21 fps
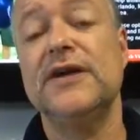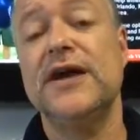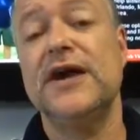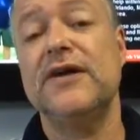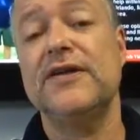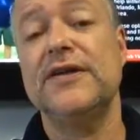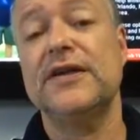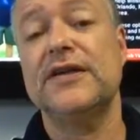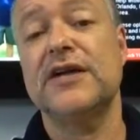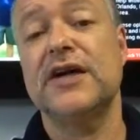
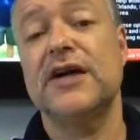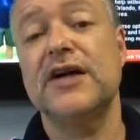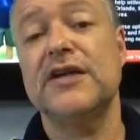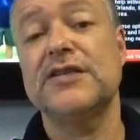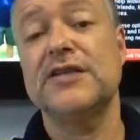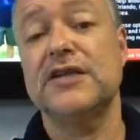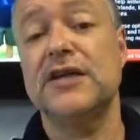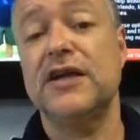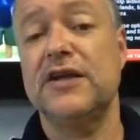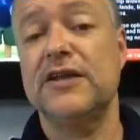how that
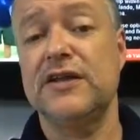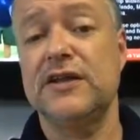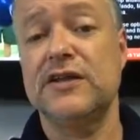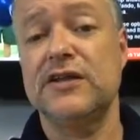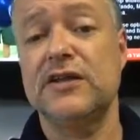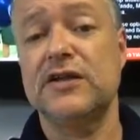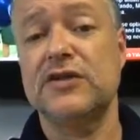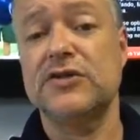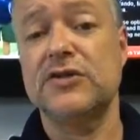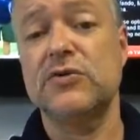ties in, how
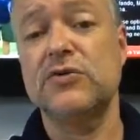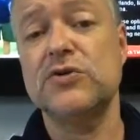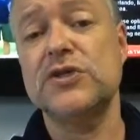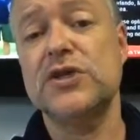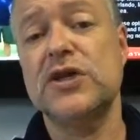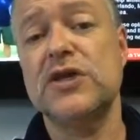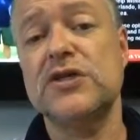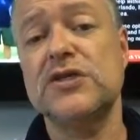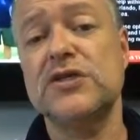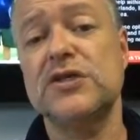that
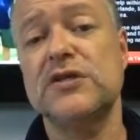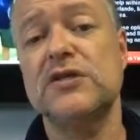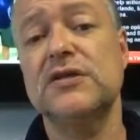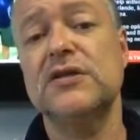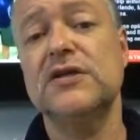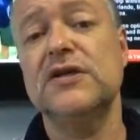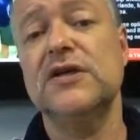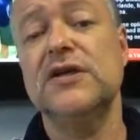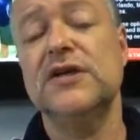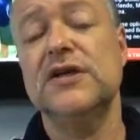association
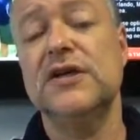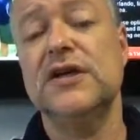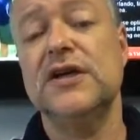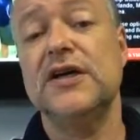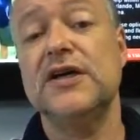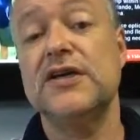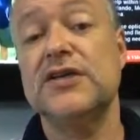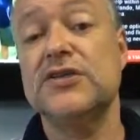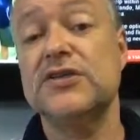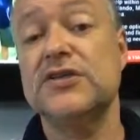
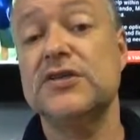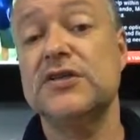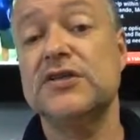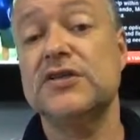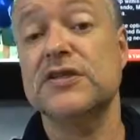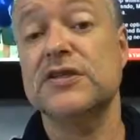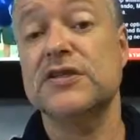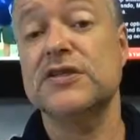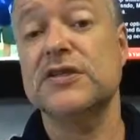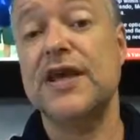is
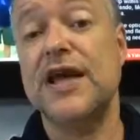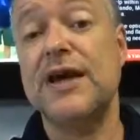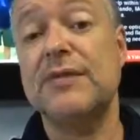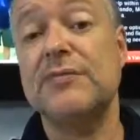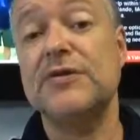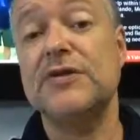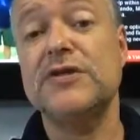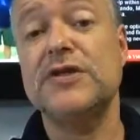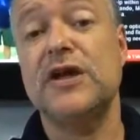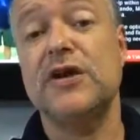
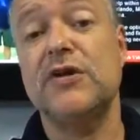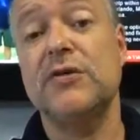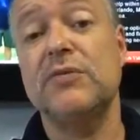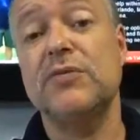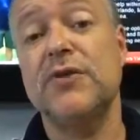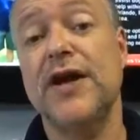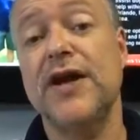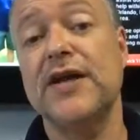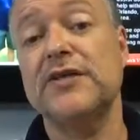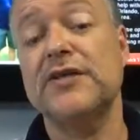established, how
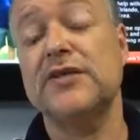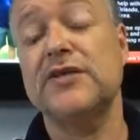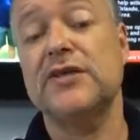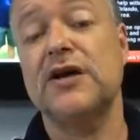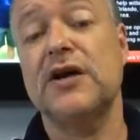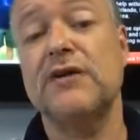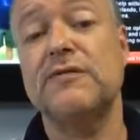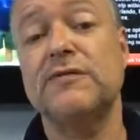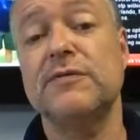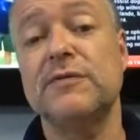it branches
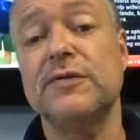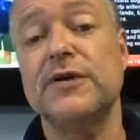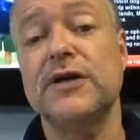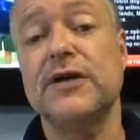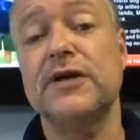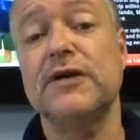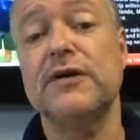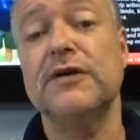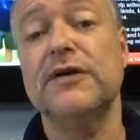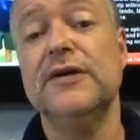off from
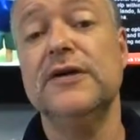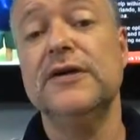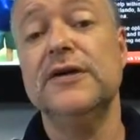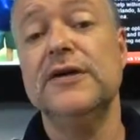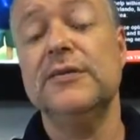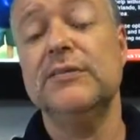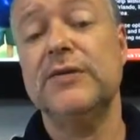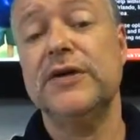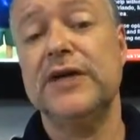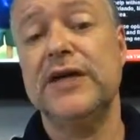there.
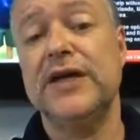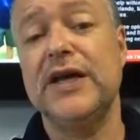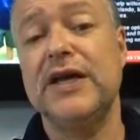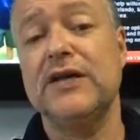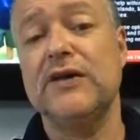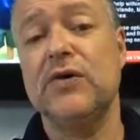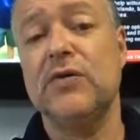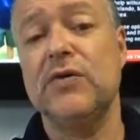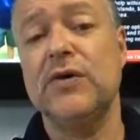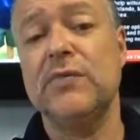But
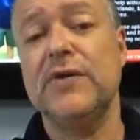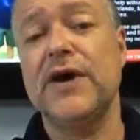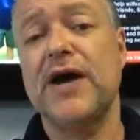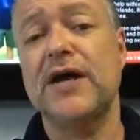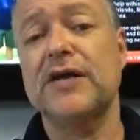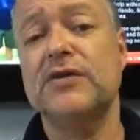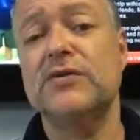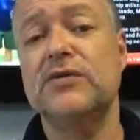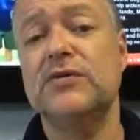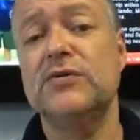again, going
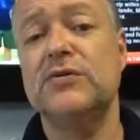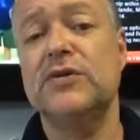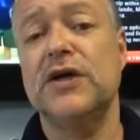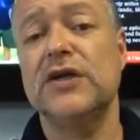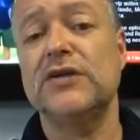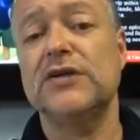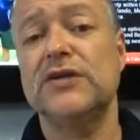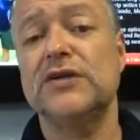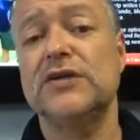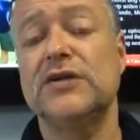back to
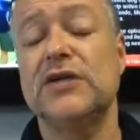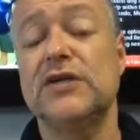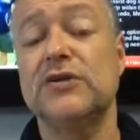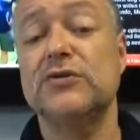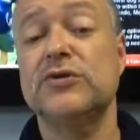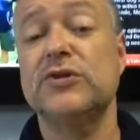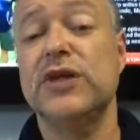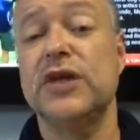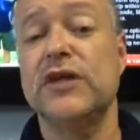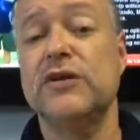not just
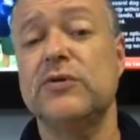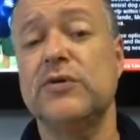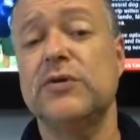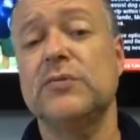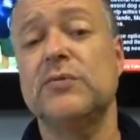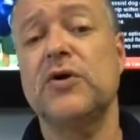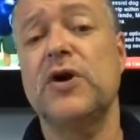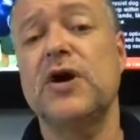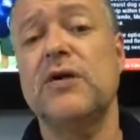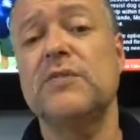understanding what
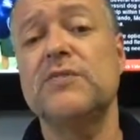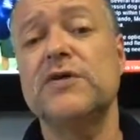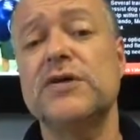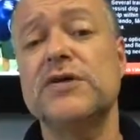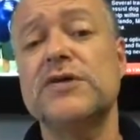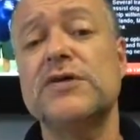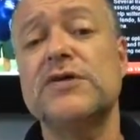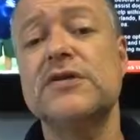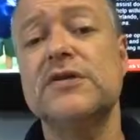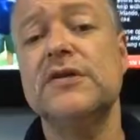the problem
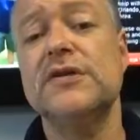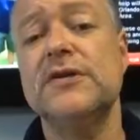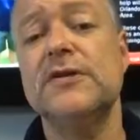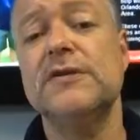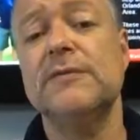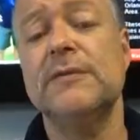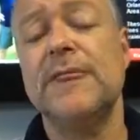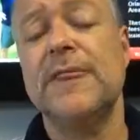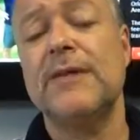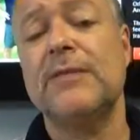is,
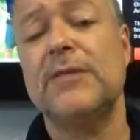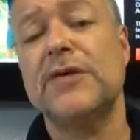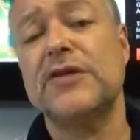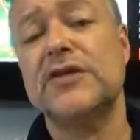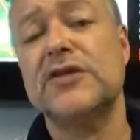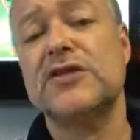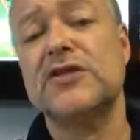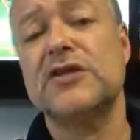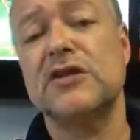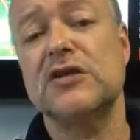
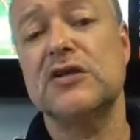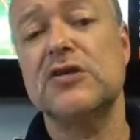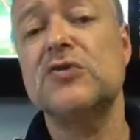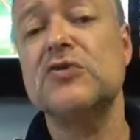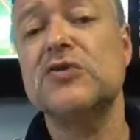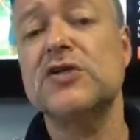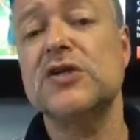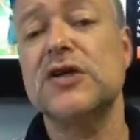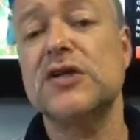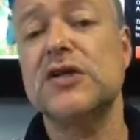but the
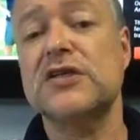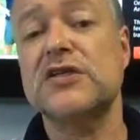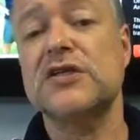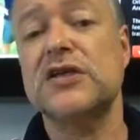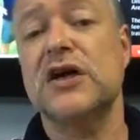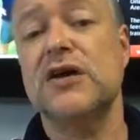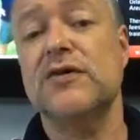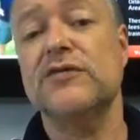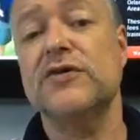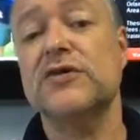solution
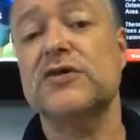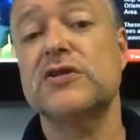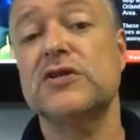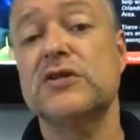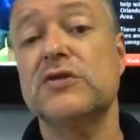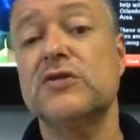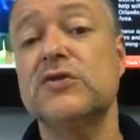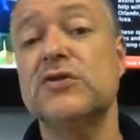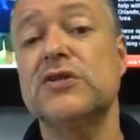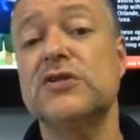itself. The
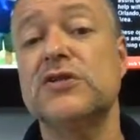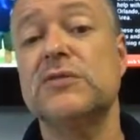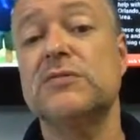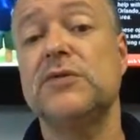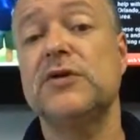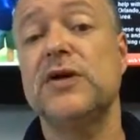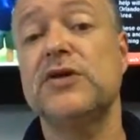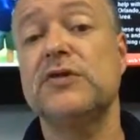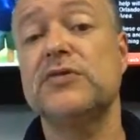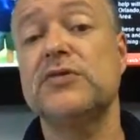solution's
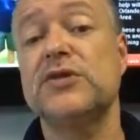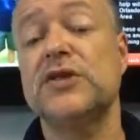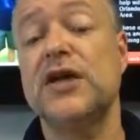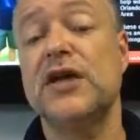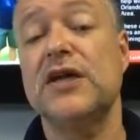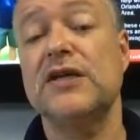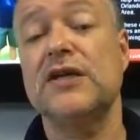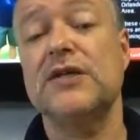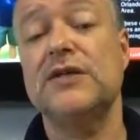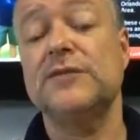about
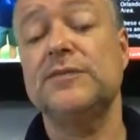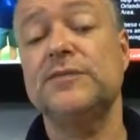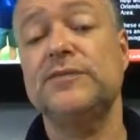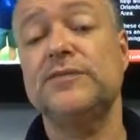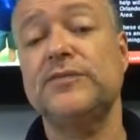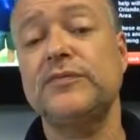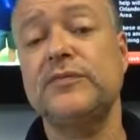understanding